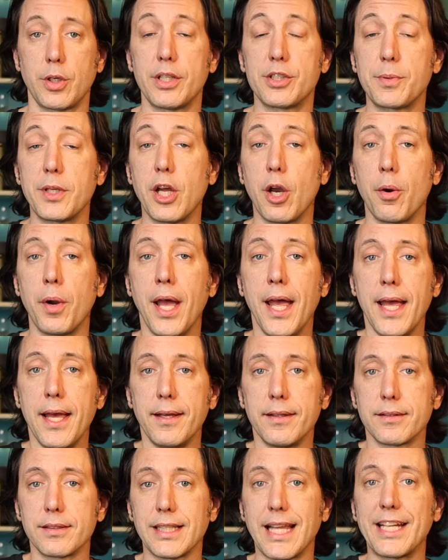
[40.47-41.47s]
So, as we know,
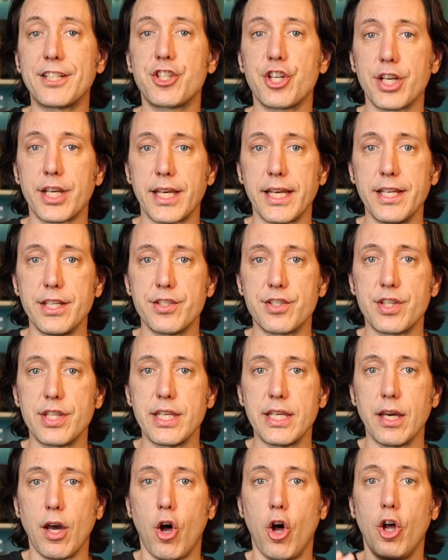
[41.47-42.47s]
Ledaig is
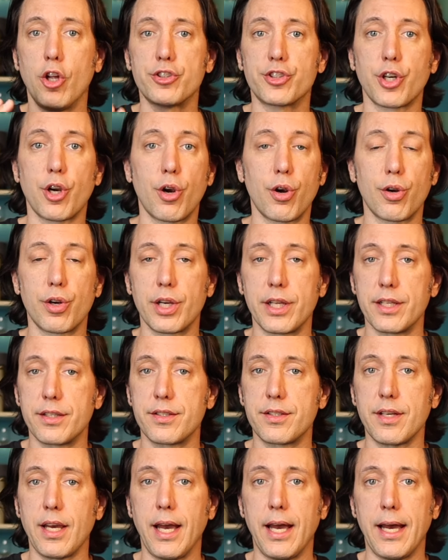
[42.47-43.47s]
the
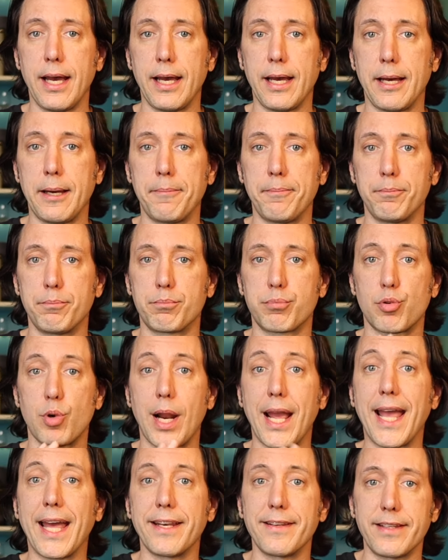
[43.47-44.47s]
alternate um,
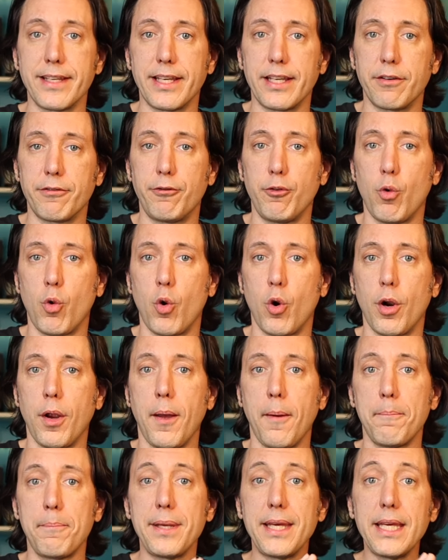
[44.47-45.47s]
branding for
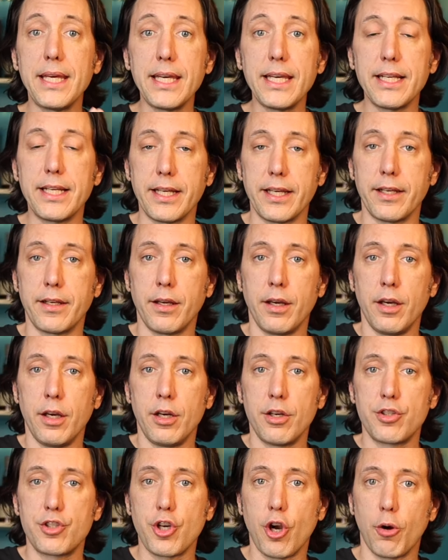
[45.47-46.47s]
peated
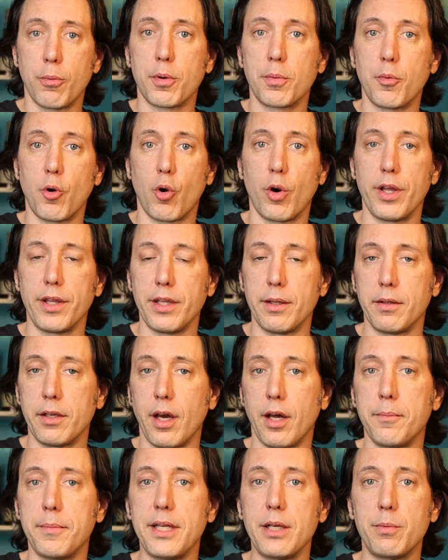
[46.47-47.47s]
Tobermory. The
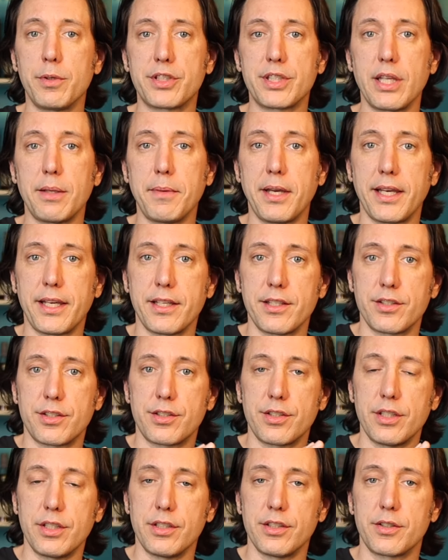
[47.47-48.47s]
unpeated whiskey they make
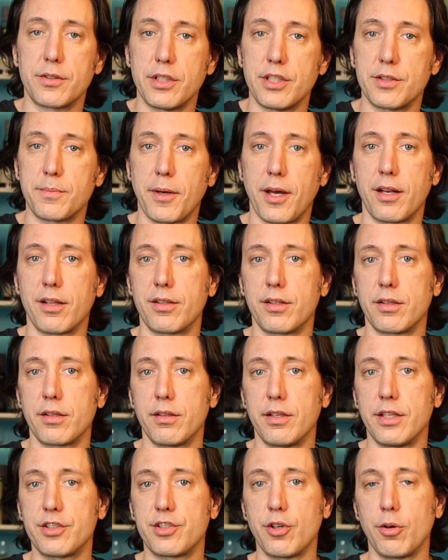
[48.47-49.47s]
is, is, is bottled
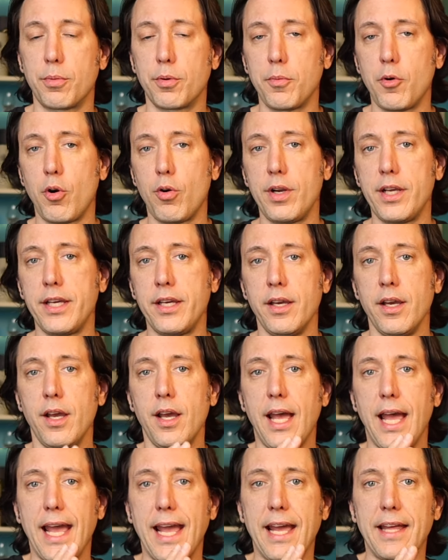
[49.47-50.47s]
as Tobermory
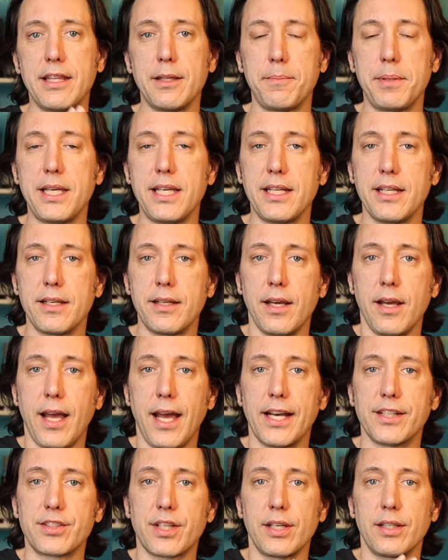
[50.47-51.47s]
and the peated
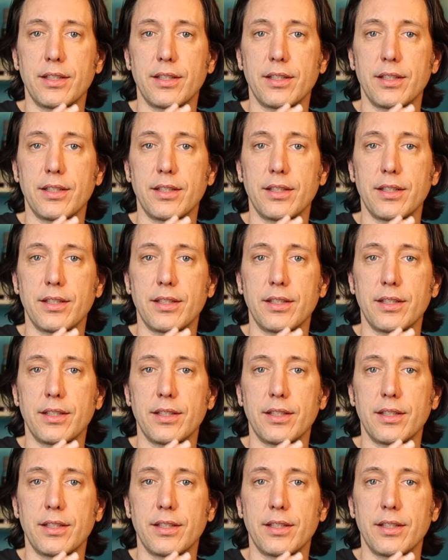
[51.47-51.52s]
as